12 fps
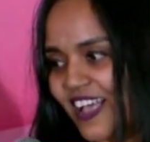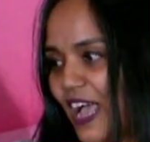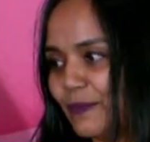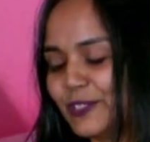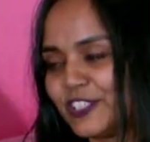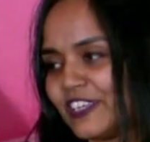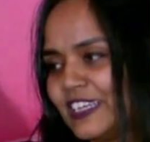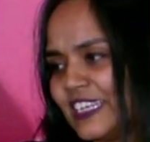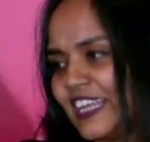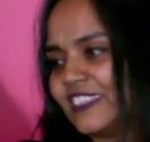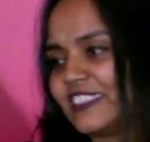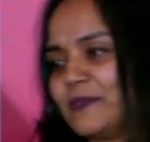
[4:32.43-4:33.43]
I'm just going to
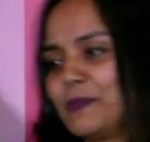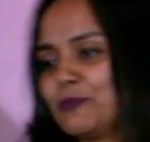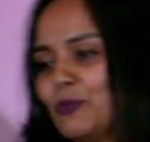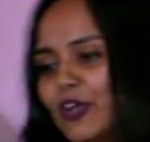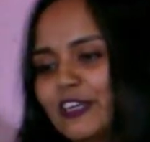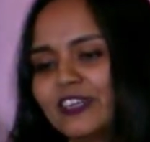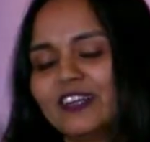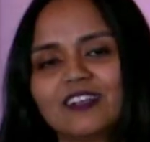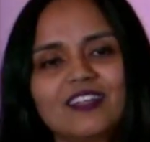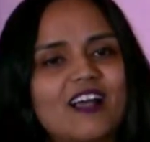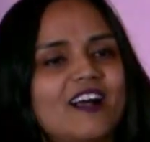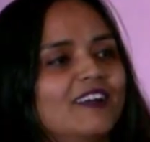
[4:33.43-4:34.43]
take a sip of water.
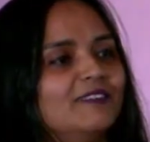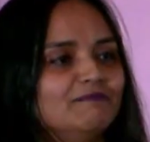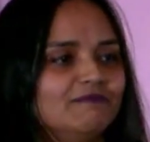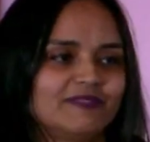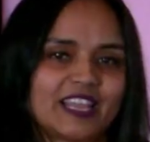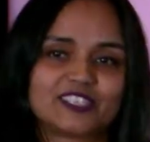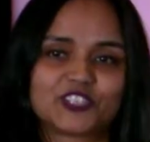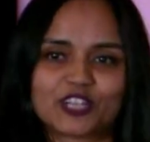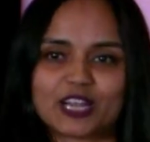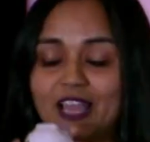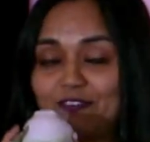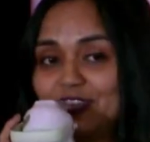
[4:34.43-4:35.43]
Next
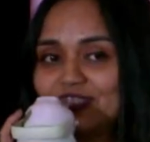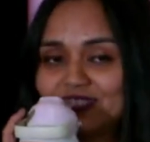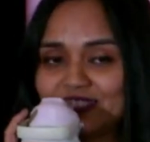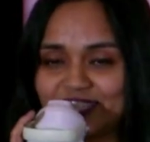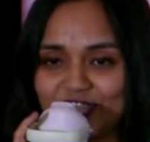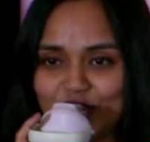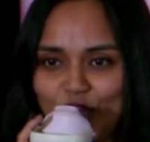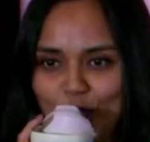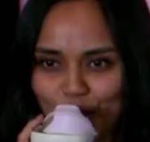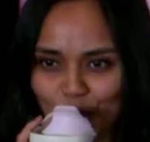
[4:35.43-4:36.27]
year, I'll have an assistant.